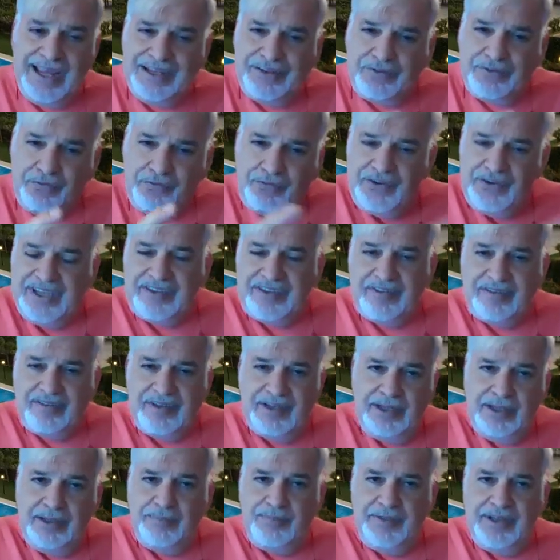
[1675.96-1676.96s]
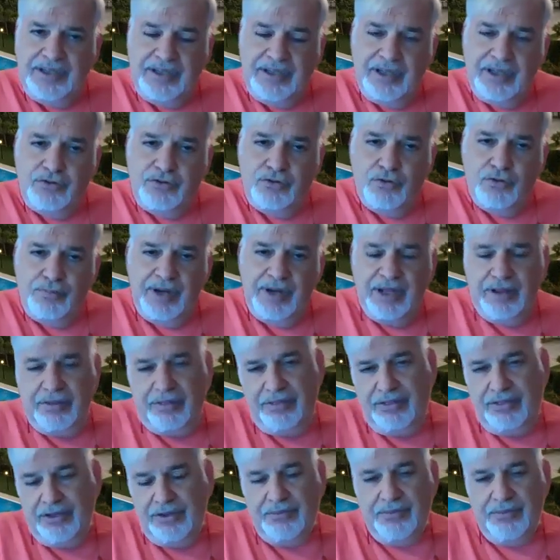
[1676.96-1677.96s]
it fits a little bit into my
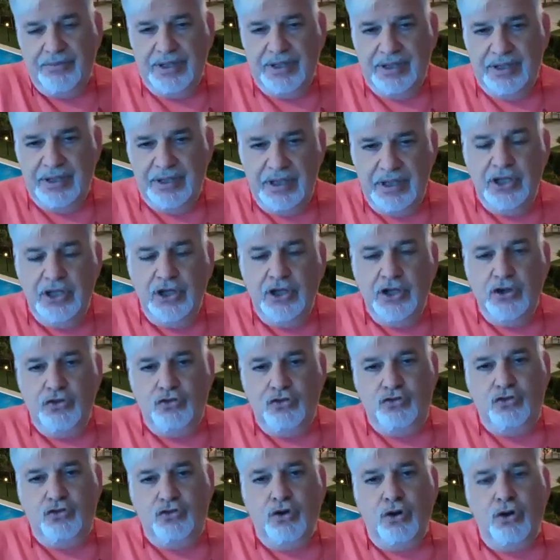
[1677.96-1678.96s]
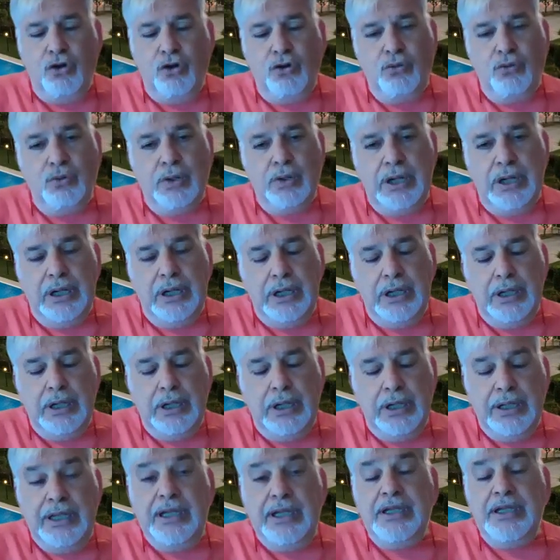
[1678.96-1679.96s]
theory. So
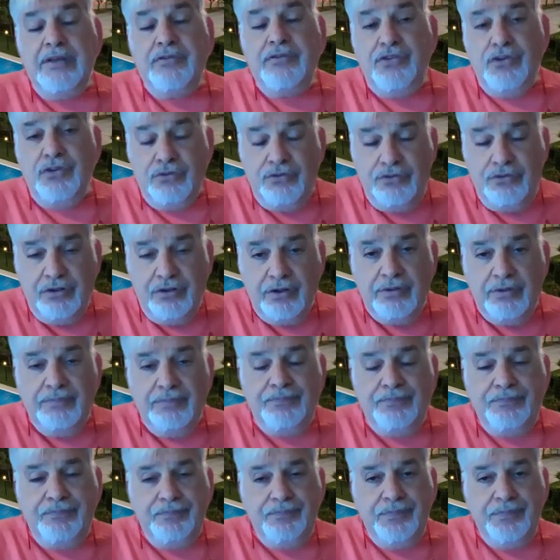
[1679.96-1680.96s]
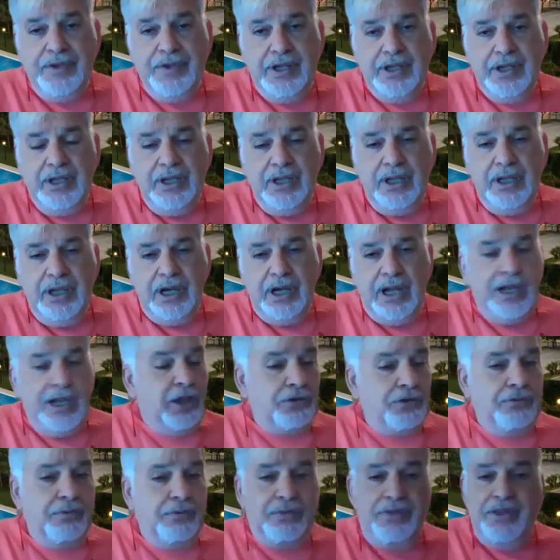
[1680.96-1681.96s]
in the future, a
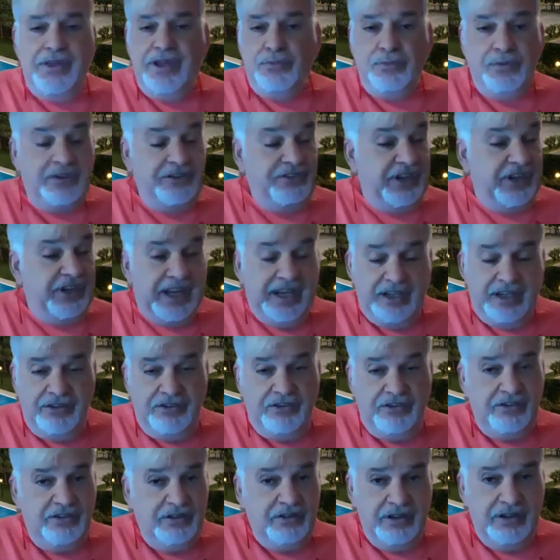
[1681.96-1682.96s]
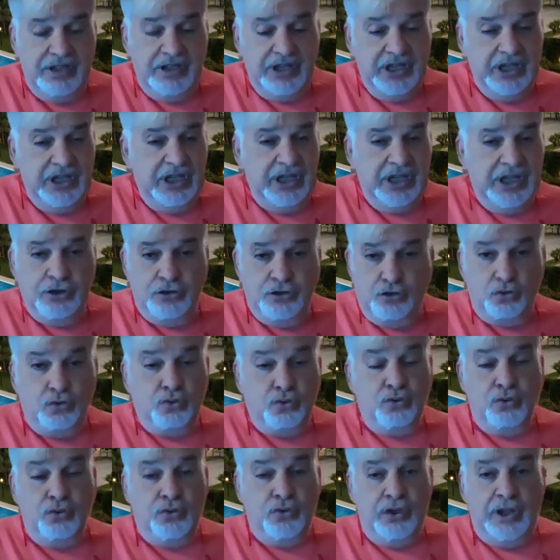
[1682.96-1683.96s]
lot of things will change
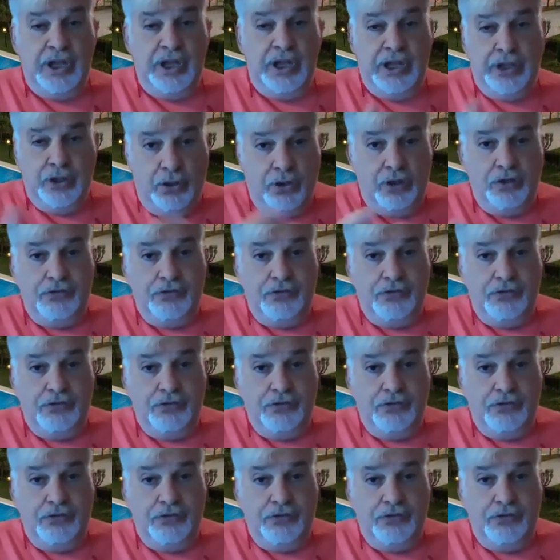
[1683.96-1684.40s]
and